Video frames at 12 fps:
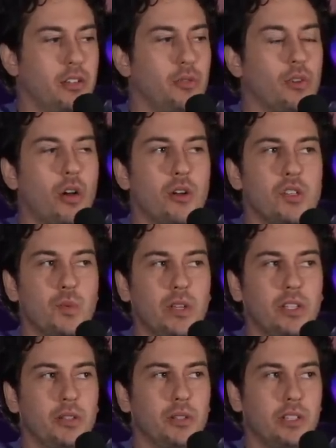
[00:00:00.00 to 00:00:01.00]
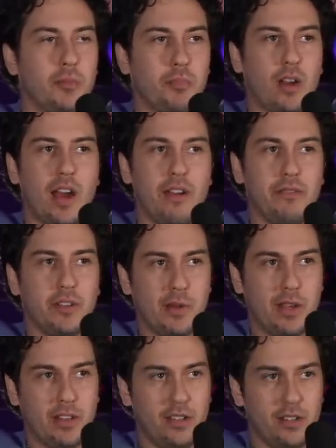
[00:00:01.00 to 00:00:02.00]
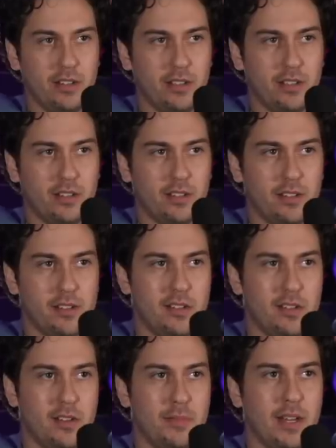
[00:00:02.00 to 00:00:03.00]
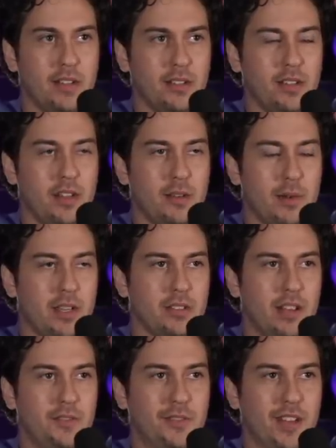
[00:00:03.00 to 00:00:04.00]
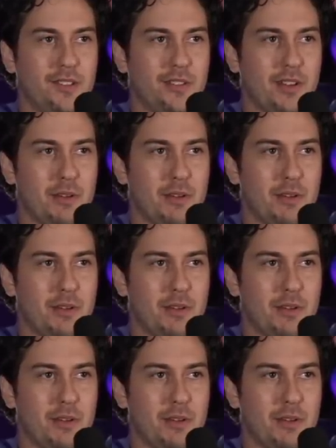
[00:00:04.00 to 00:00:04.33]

You were always really, really private about your uh, about your about your love life. I